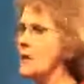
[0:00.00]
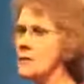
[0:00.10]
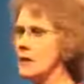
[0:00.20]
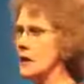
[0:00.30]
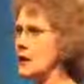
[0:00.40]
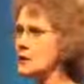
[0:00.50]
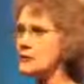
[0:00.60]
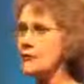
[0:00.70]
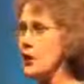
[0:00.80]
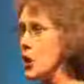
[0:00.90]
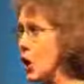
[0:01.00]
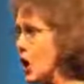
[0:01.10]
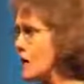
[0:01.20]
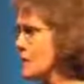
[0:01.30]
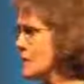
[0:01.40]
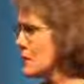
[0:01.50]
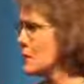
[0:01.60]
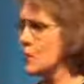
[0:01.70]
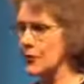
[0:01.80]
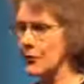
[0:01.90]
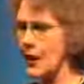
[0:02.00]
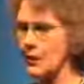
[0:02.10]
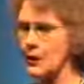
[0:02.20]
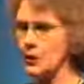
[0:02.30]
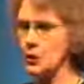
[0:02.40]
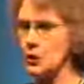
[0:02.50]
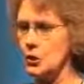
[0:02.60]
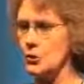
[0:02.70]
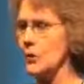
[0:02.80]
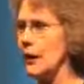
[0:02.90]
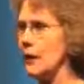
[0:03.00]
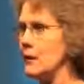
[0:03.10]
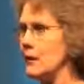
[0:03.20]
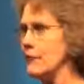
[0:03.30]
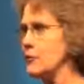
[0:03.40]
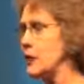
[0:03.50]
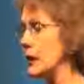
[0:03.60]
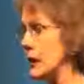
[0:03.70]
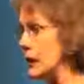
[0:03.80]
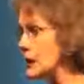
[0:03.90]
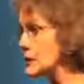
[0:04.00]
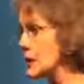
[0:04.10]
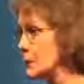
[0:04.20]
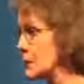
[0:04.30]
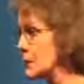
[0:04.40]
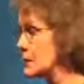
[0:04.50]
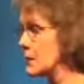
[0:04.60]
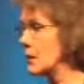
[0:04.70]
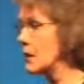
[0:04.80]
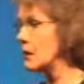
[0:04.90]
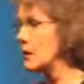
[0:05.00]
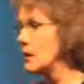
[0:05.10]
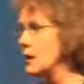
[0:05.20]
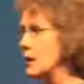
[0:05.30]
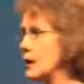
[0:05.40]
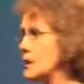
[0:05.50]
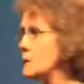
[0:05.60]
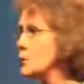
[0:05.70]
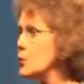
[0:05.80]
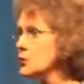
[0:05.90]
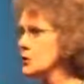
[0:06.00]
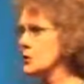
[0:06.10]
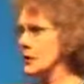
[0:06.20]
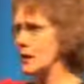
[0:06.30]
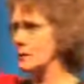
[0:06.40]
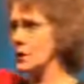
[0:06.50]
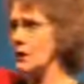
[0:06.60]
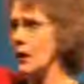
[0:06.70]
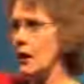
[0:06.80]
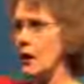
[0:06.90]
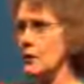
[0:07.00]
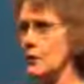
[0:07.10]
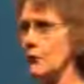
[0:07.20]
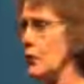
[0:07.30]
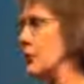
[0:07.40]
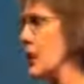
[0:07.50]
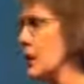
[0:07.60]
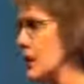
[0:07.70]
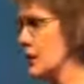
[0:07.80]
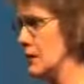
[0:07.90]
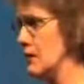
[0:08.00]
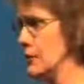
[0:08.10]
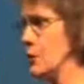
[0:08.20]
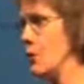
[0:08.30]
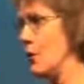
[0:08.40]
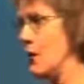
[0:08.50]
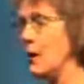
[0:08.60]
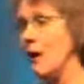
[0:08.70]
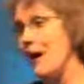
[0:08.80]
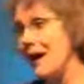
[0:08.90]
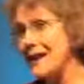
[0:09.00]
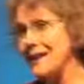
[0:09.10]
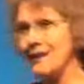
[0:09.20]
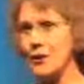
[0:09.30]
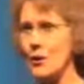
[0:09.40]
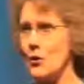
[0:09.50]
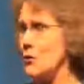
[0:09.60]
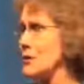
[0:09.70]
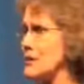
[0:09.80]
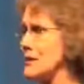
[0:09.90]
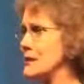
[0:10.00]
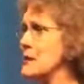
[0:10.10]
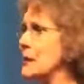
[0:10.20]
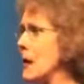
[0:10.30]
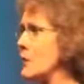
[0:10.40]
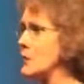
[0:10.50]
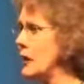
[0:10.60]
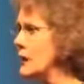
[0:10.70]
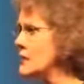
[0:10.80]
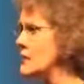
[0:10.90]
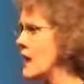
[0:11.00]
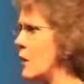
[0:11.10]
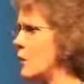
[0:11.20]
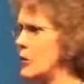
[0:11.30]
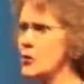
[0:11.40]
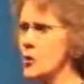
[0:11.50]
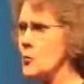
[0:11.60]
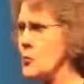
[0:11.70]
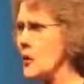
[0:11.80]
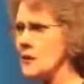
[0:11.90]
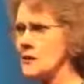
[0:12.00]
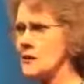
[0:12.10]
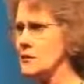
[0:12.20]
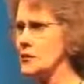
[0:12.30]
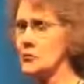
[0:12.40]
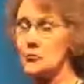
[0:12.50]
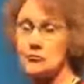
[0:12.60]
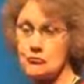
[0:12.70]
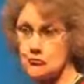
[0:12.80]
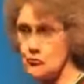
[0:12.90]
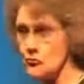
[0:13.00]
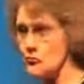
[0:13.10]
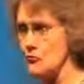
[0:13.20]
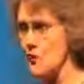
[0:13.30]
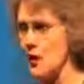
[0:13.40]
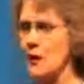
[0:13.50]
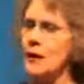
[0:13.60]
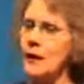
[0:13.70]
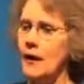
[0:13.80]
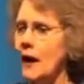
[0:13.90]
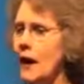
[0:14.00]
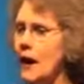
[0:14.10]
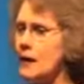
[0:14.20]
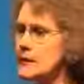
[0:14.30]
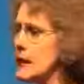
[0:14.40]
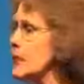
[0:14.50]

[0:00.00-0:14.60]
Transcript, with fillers: I mean, it's phenomenal what that can do, and if you take any supplements at all, it pushes them to the height of what they can do. So I can go sixteen hour days now with no breaks and just whew, uh,